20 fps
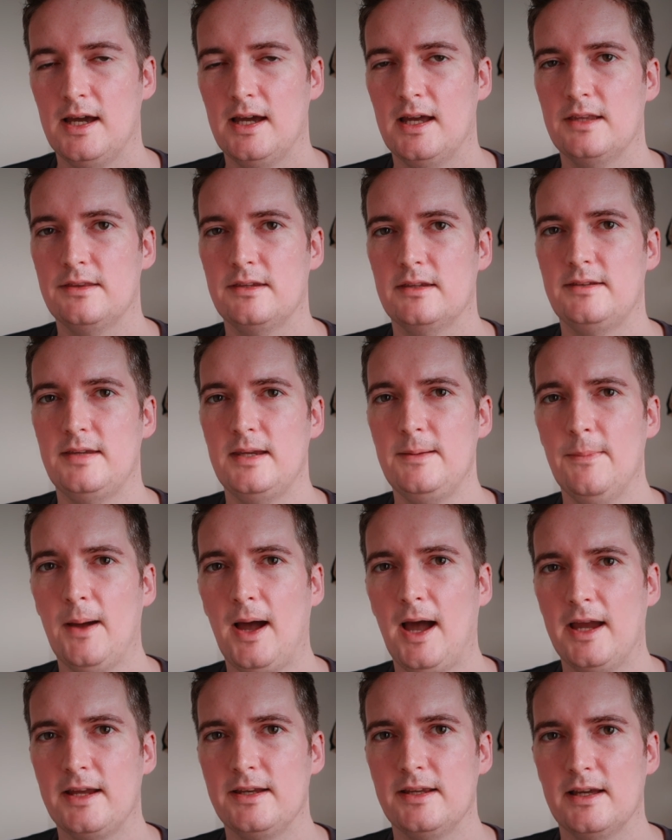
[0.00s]
And the team
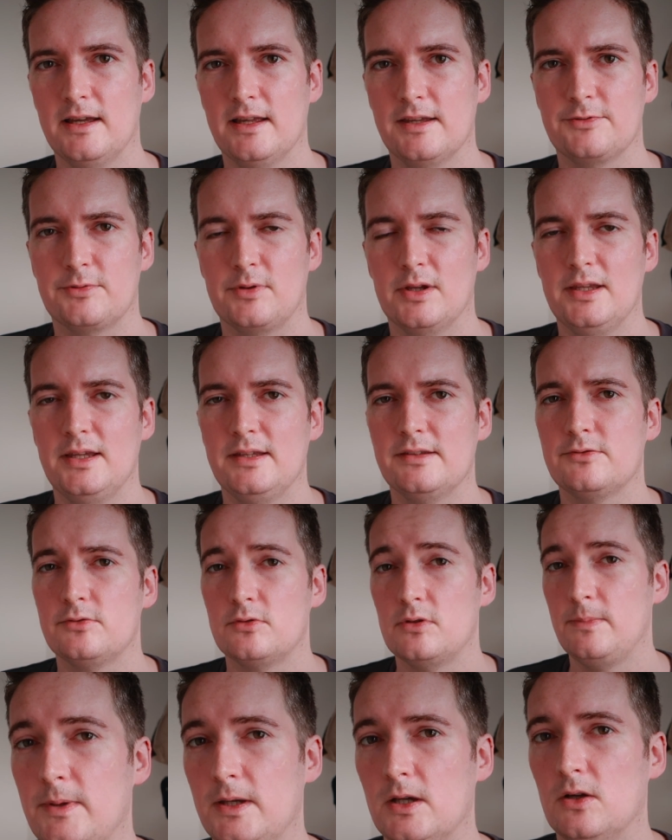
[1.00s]
behind it has released
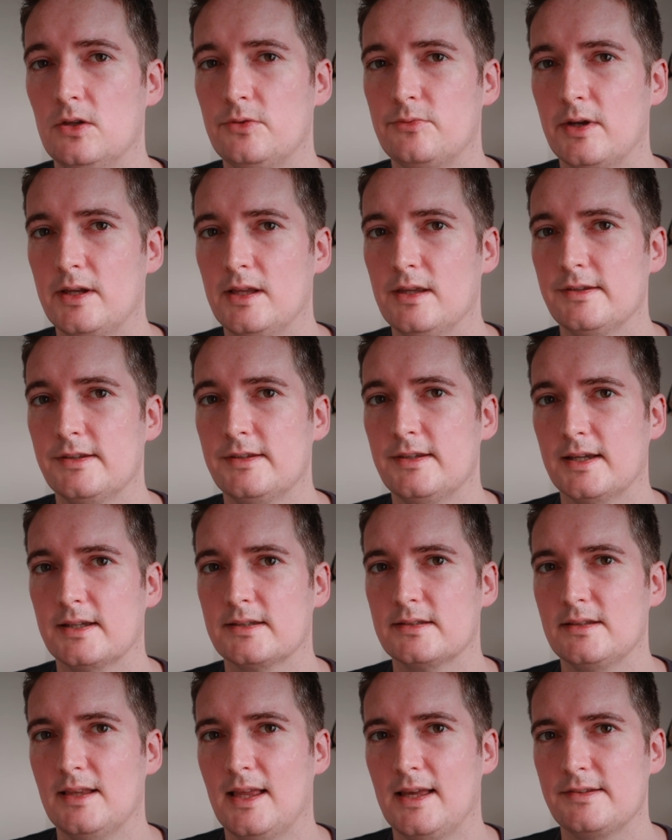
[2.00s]
Ruby on Rails
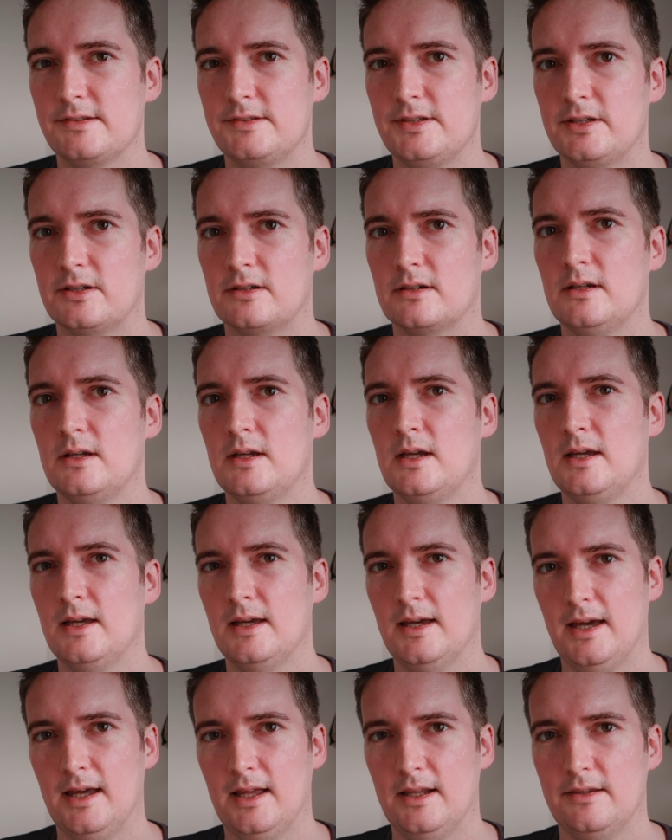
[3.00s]
six last year,
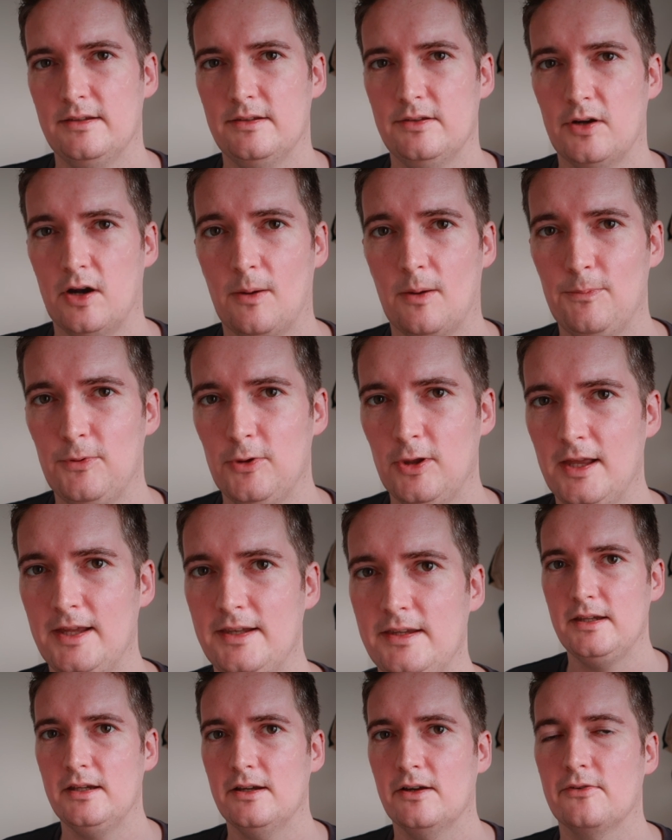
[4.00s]
and are
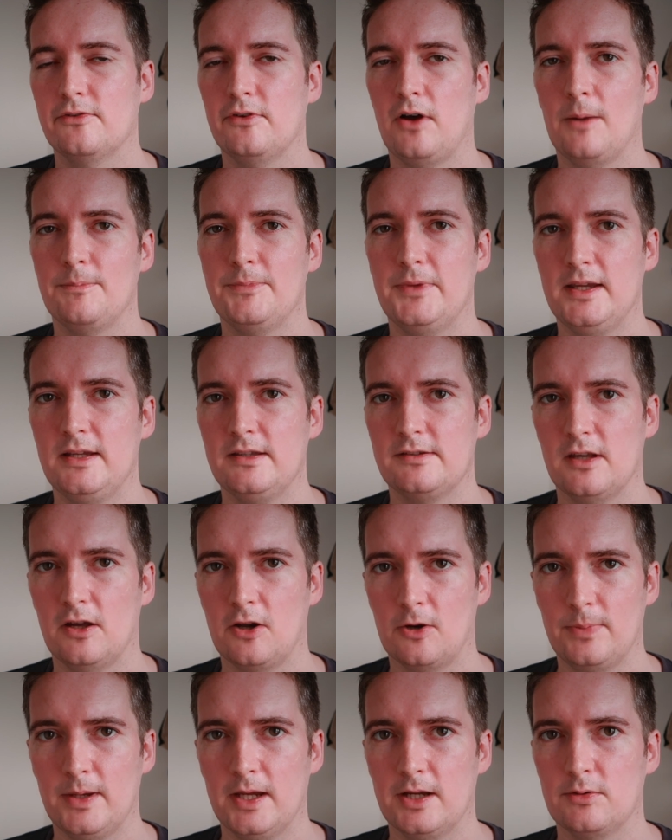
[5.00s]
plenty of updates that
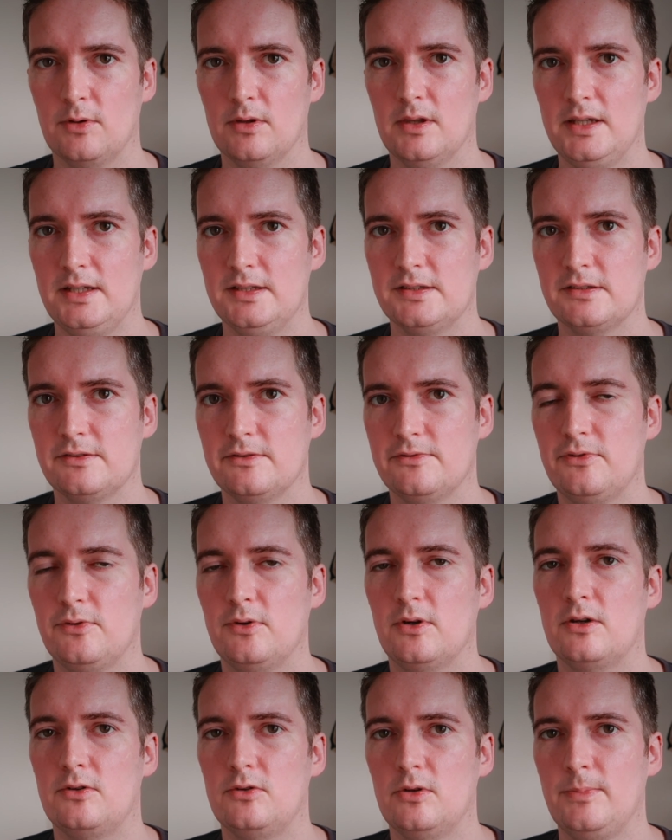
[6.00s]
are being released
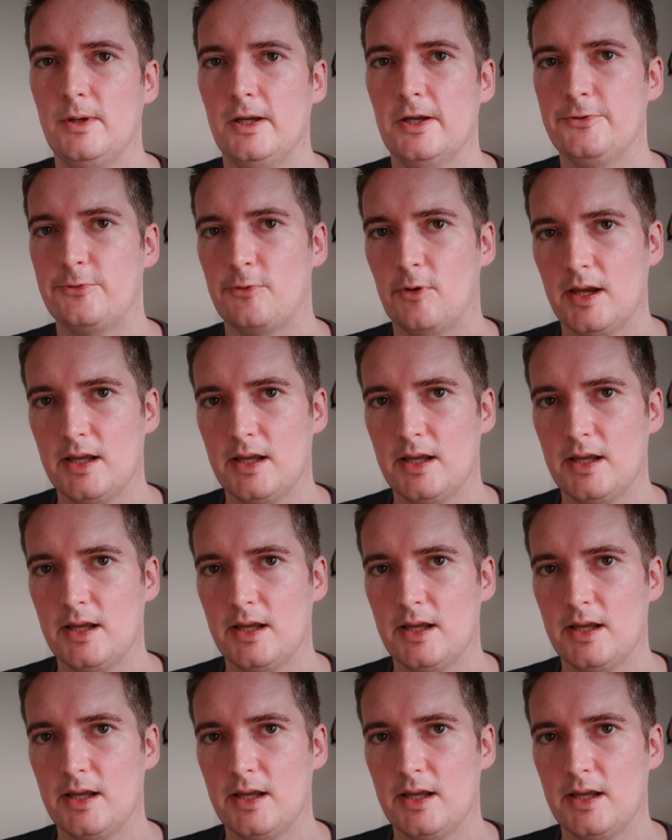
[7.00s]
for Ruby on